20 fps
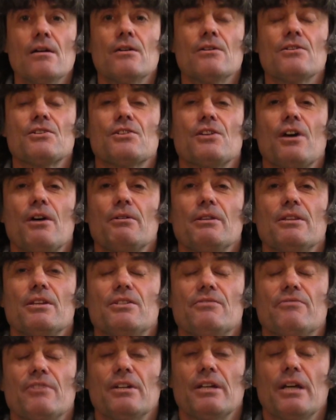So in
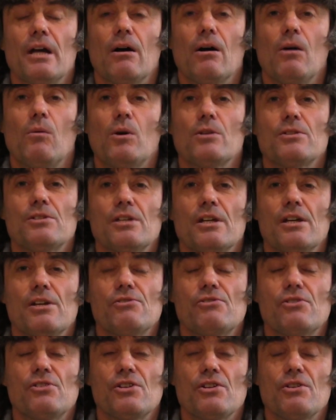this video I want to
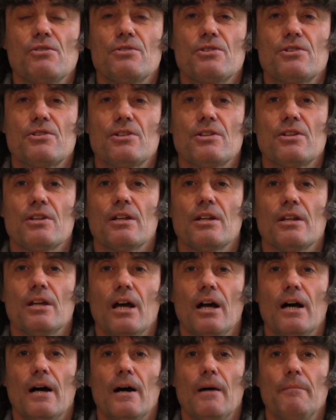introduce
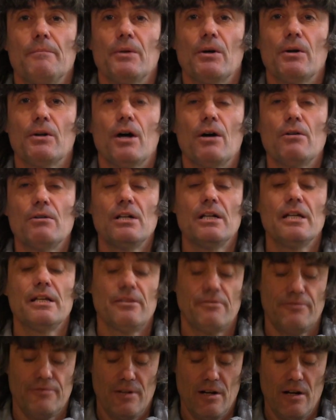not only
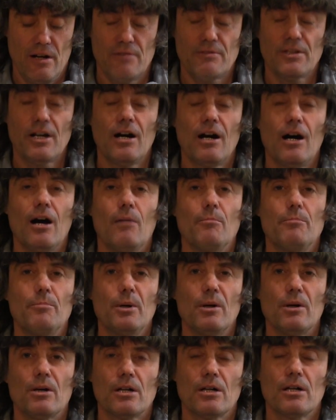the Fire of the Heart
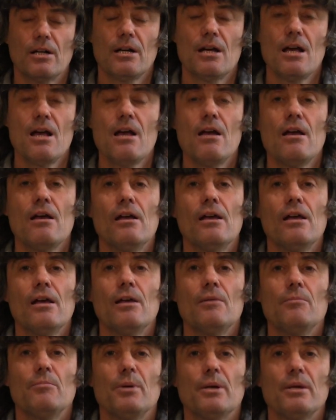book,
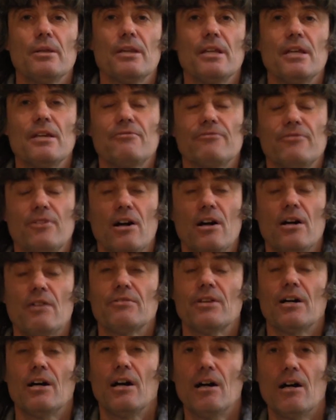but the Fire
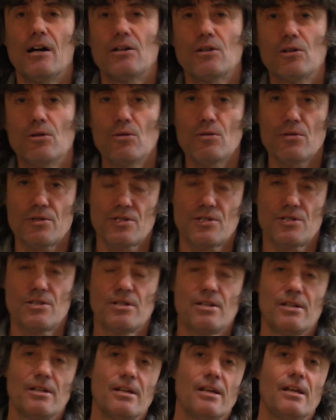of the Heart
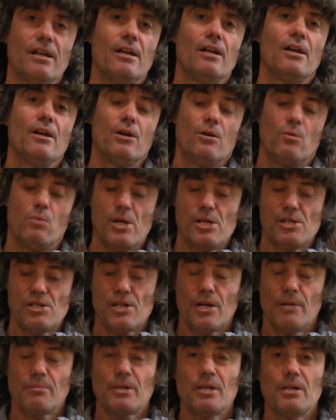course,
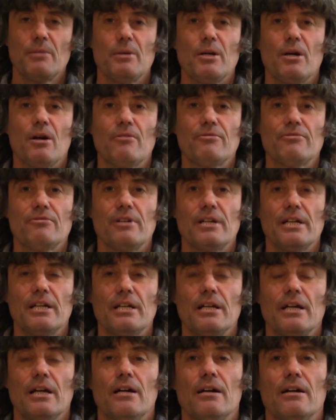which I'm going to be
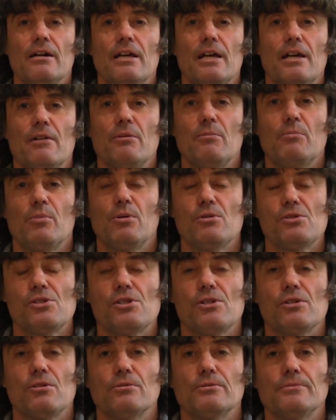offering here in
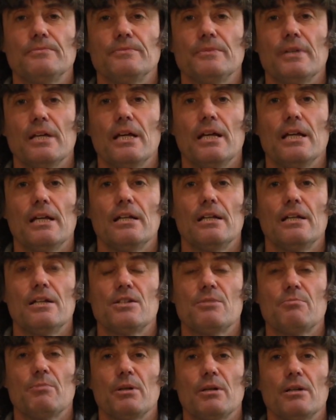Portugal, in
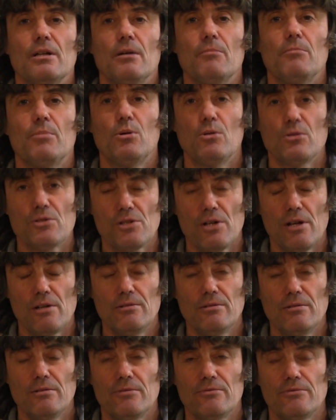Lisbon and
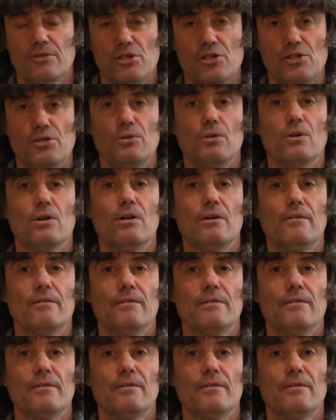Porto for sure